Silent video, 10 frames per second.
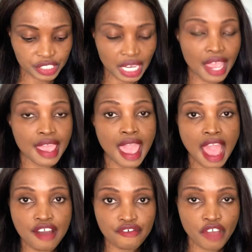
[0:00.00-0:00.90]
I
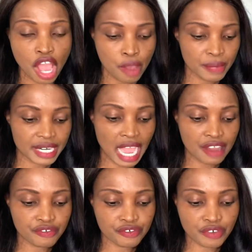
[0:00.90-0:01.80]
have, but
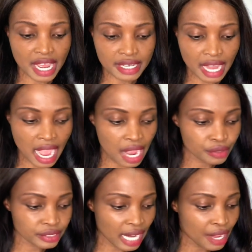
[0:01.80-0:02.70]
I've run
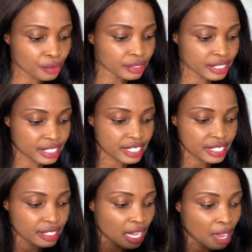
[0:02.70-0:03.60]
out.
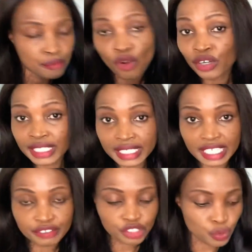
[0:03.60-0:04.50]
I'm only
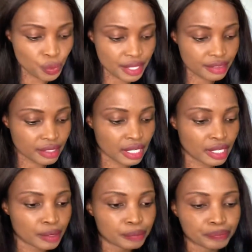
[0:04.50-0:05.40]
left with
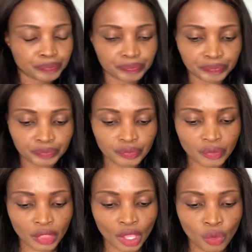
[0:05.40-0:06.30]

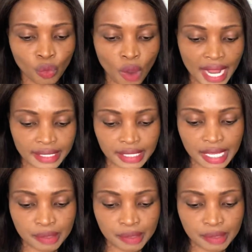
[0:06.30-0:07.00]
white and